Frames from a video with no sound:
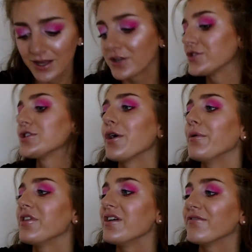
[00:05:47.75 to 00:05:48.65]
So
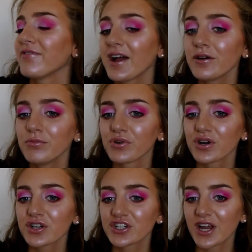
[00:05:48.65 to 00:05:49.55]
the final
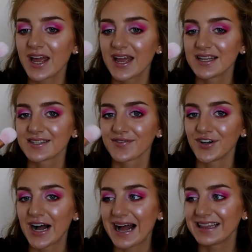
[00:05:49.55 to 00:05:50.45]
brush is for
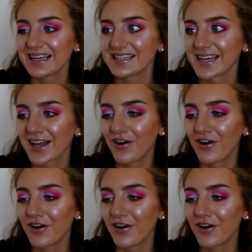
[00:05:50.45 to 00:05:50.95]
highlighting.